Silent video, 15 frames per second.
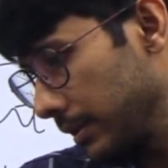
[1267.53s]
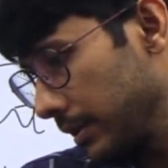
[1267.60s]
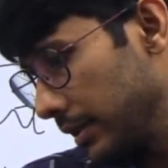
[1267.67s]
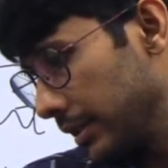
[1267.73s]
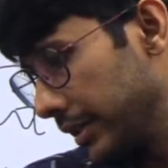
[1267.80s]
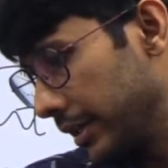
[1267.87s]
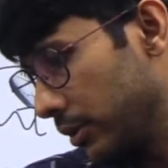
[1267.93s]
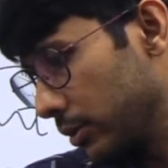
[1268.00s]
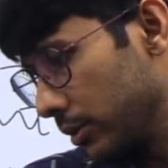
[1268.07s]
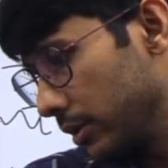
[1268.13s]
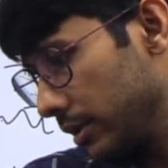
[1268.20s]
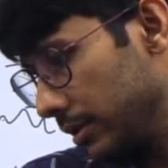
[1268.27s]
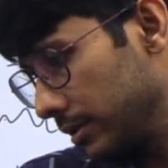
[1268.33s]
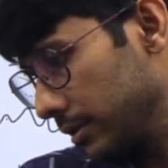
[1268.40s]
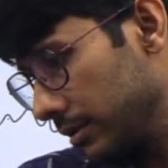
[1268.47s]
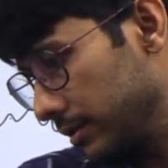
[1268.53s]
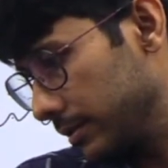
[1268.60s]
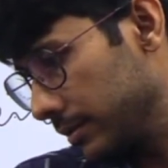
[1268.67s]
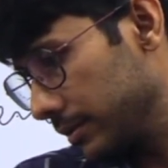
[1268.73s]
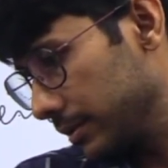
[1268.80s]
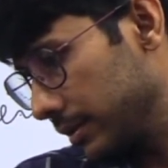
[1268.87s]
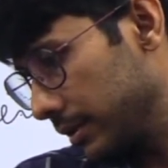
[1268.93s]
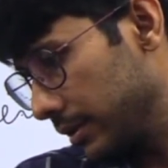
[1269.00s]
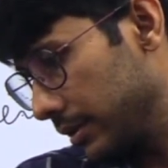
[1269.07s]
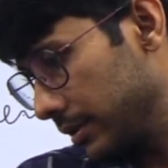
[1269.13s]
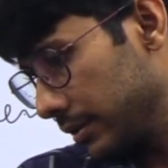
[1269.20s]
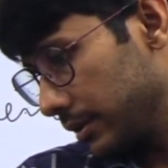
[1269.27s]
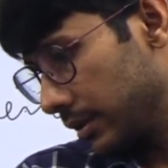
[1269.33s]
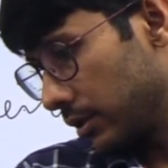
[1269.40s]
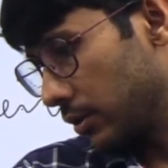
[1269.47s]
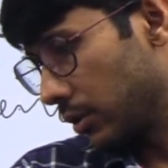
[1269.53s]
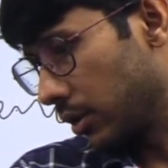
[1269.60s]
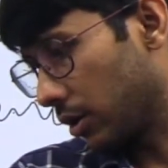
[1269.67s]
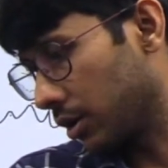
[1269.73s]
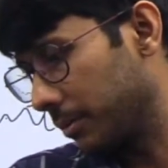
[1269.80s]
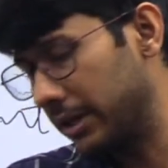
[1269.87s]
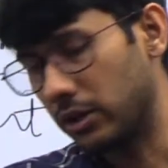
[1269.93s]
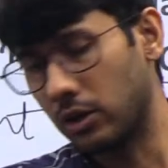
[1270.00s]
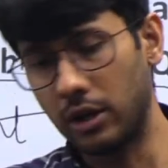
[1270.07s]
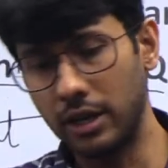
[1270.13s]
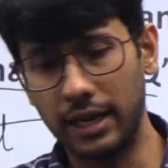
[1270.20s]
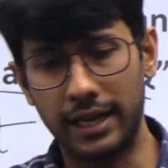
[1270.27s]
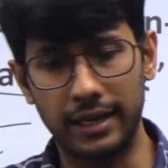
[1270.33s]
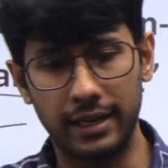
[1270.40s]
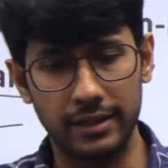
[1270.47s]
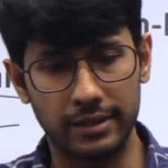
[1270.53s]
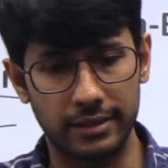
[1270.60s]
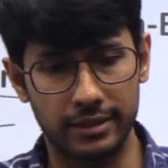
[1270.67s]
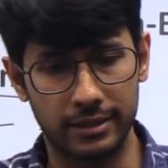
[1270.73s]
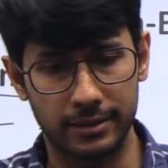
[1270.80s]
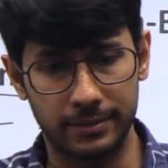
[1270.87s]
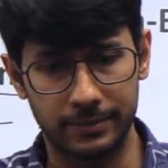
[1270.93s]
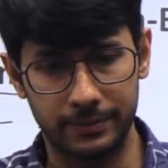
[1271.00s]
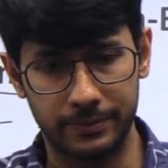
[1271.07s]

leading to a good argument or analysis.